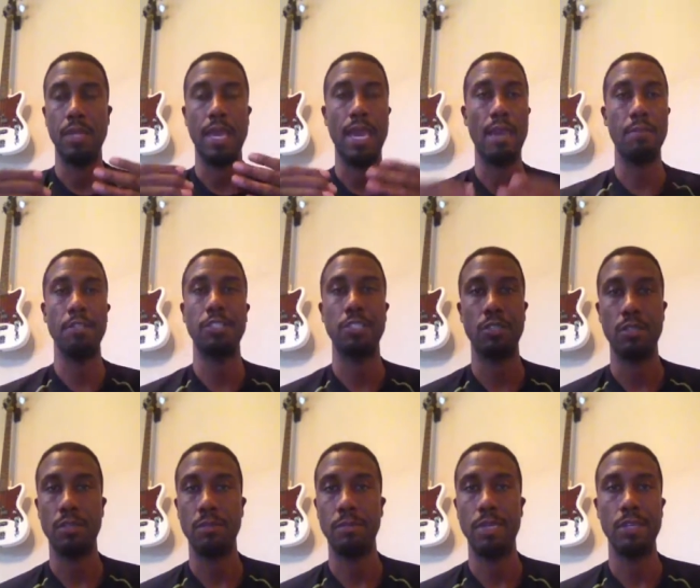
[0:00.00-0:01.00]

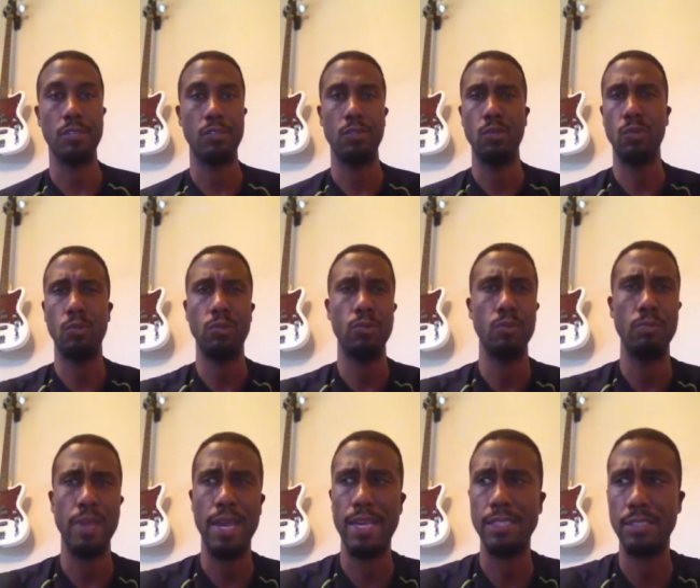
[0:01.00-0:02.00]
amateur. I'm not a guru,
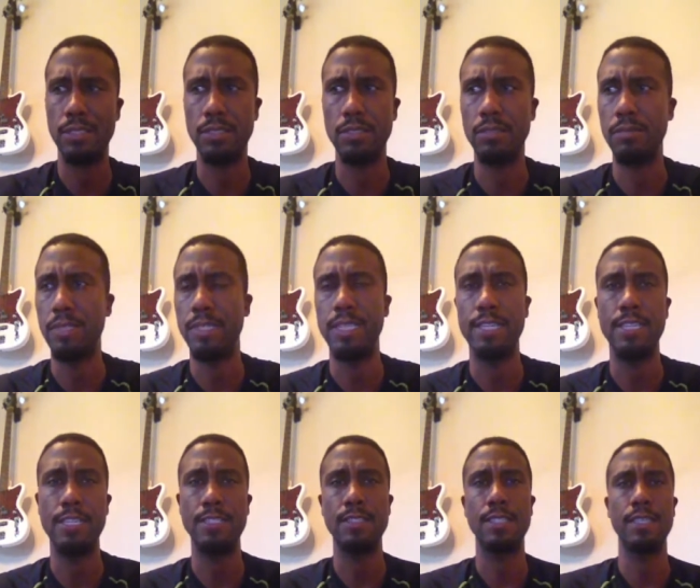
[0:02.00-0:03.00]
master, none of
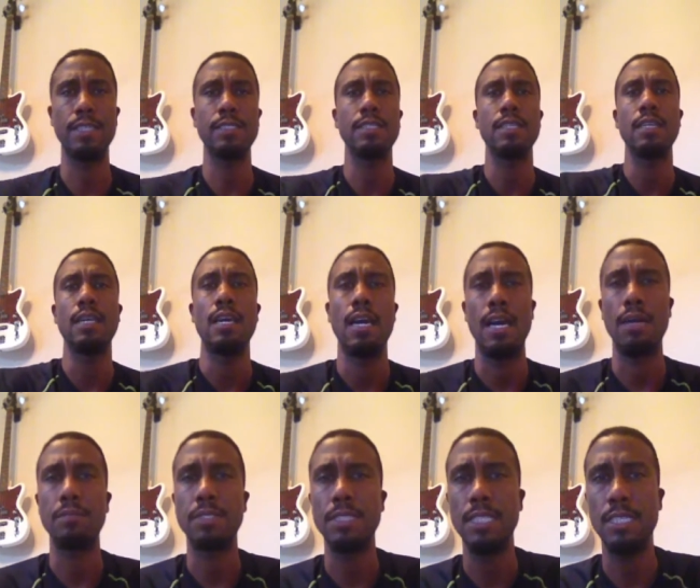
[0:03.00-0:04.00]
these things.
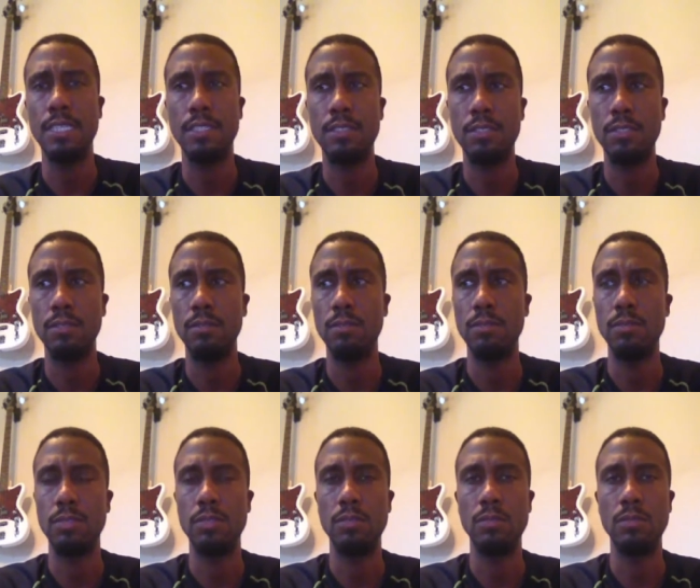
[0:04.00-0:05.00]
I'm seeking to
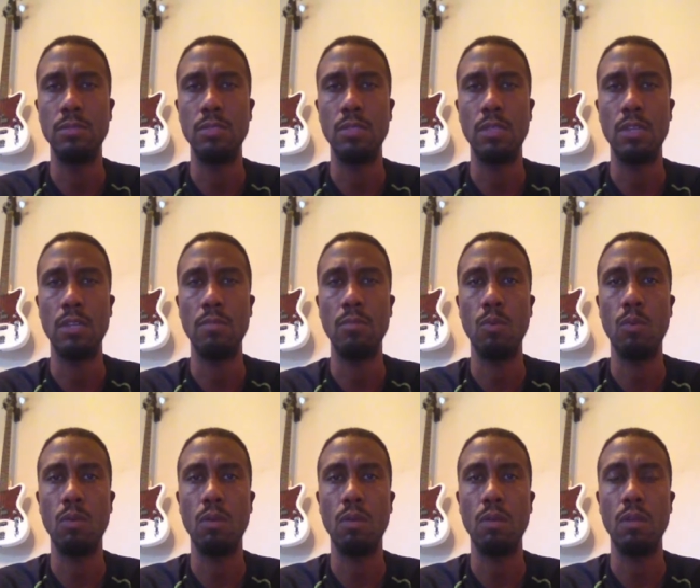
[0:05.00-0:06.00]
learn
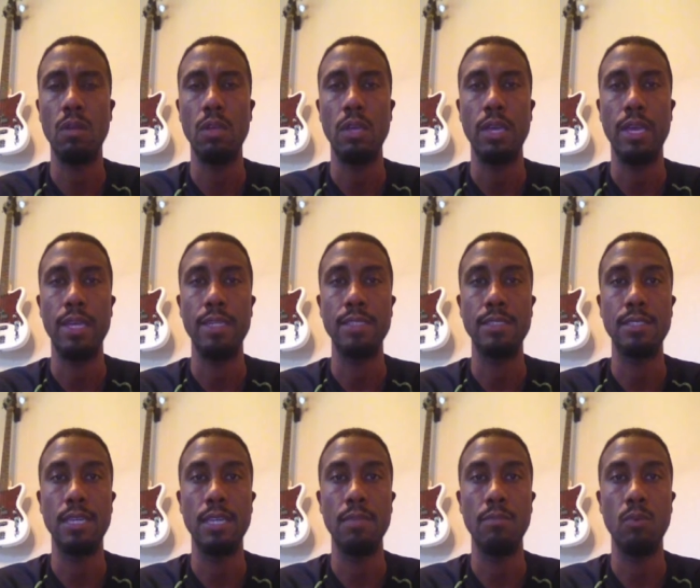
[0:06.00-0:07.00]
more and to
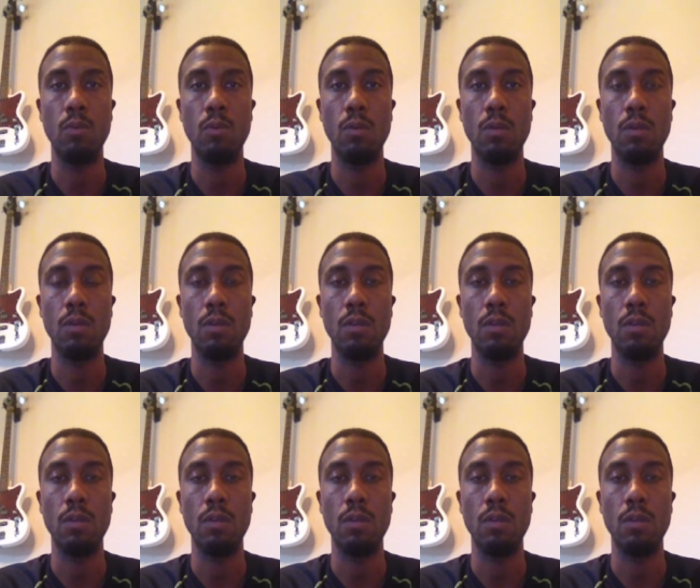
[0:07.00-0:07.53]
study more